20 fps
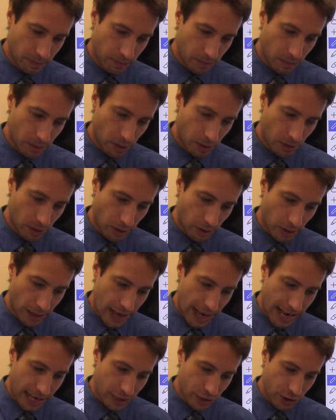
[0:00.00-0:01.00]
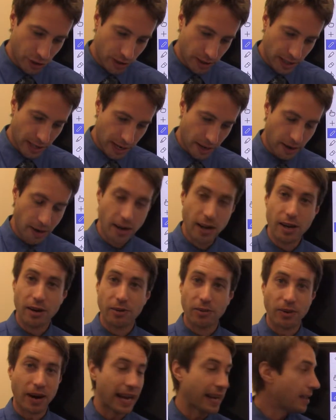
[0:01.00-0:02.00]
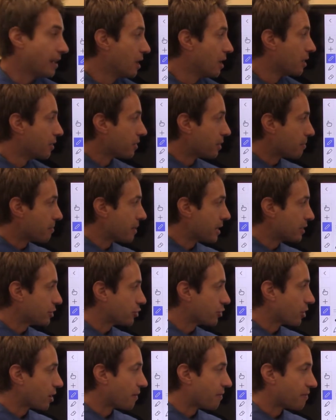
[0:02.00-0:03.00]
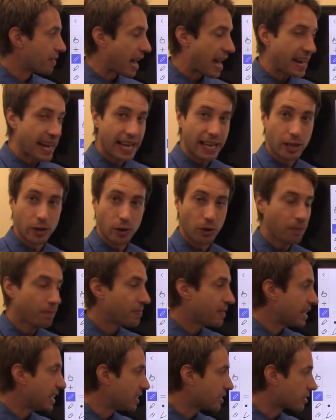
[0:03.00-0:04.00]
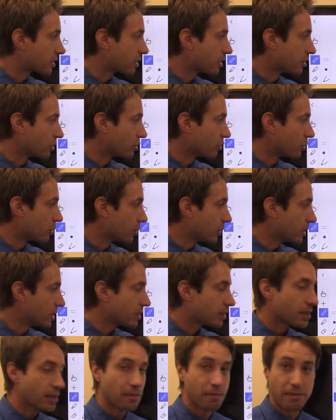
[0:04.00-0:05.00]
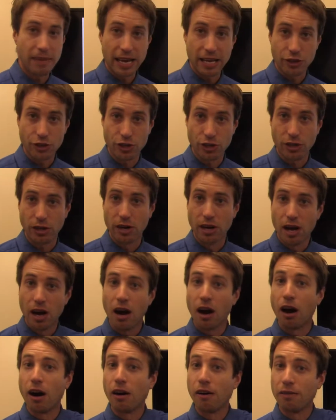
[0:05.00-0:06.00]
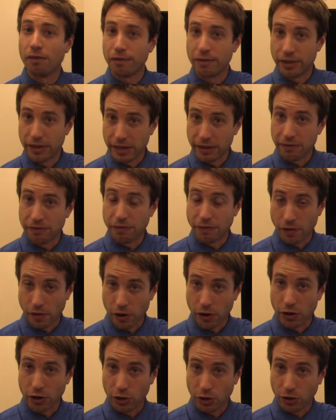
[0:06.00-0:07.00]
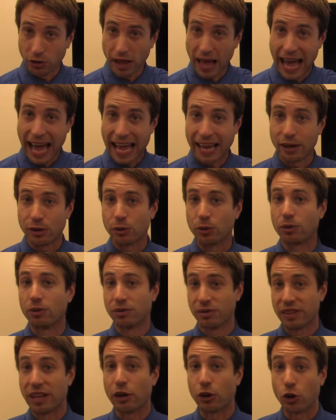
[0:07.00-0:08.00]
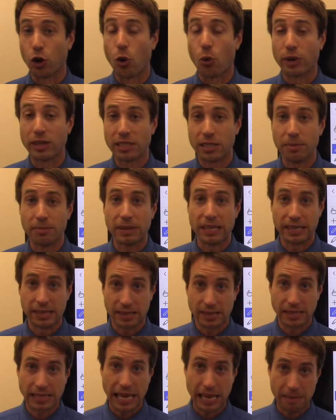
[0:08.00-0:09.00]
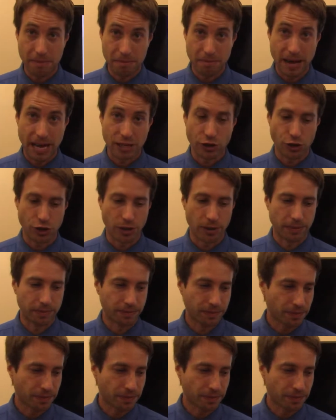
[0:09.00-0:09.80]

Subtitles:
Put a little hash in there, right? The measure of that angle is congruent to the measure of the vertical angle. They're going to be the same measure.